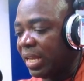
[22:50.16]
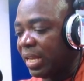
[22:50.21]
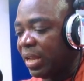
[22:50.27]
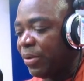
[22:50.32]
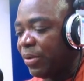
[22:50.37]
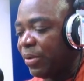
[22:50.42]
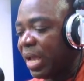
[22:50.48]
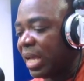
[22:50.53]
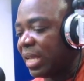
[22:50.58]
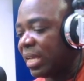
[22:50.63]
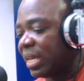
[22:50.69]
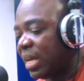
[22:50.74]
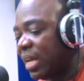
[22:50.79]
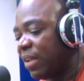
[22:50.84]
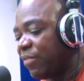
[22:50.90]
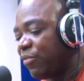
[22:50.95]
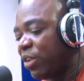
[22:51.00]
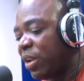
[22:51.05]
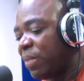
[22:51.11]
we are
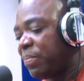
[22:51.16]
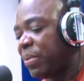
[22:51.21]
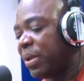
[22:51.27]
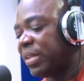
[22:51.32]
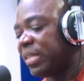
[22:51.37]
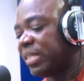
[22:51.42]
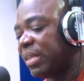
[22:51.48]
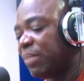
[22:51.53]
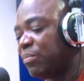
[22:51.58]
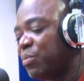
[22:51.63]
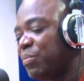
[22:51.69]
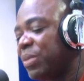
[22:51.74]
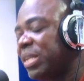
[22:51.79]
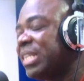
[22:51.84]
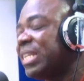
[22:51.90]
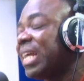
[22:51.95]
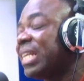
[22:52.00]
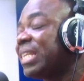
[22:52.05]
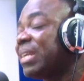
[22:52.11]
gana for the penisem will be
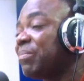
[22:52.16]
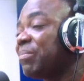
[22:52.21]
dinatem.